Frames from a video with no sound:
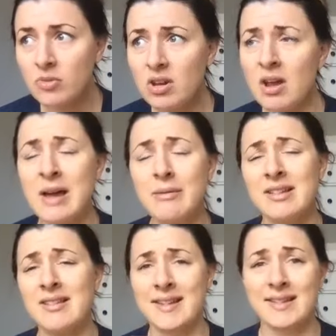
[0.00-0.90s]
and I was
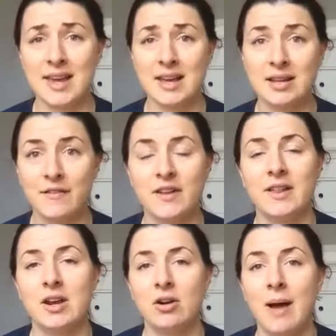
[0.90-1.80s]
less likely to feel
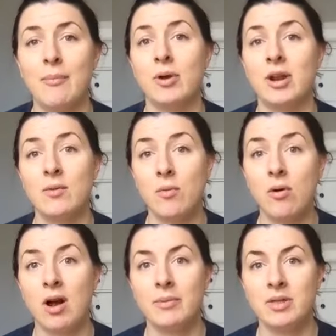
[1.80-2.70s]
like crap when I
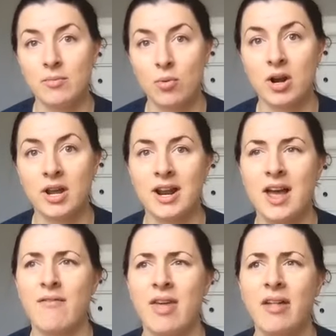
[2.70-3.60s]
woke up in the morning and
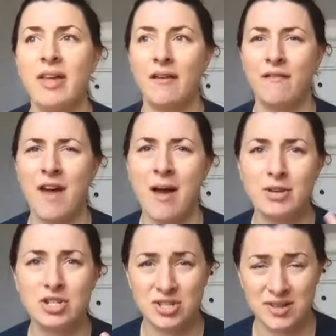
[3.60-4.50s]
have that like
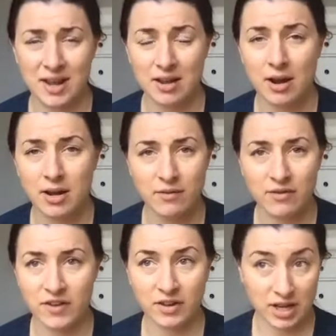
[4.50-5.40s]
famished, sick kind of a
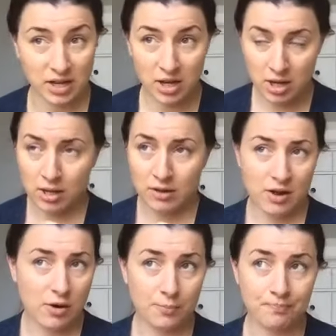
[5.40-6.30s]
feeling.
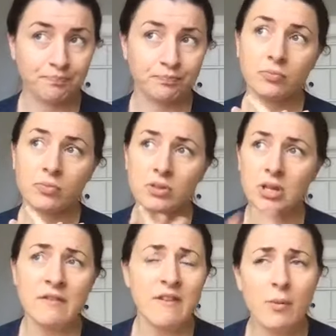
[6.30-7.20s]
So
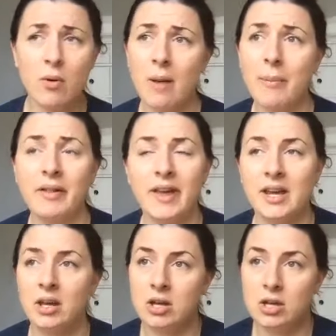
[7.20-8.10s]
if I woke up at
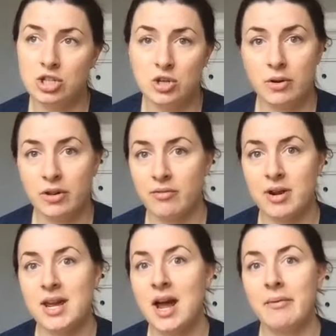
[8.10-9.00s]
like 2 or
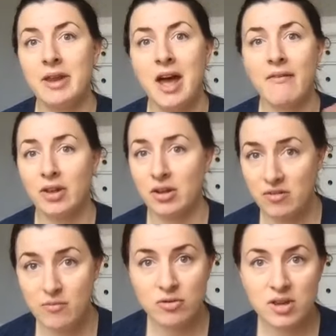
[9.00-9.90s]
3, I would have like a
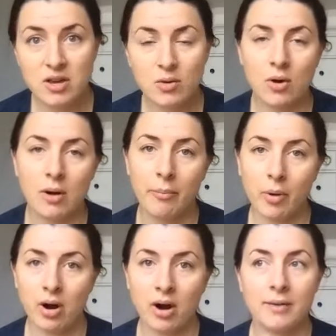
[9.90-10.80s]
smoothie or a
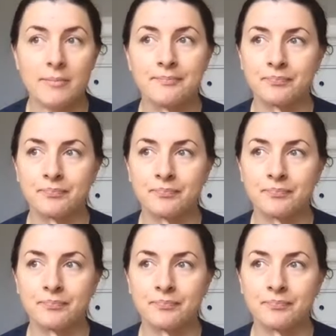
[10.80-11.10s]
bar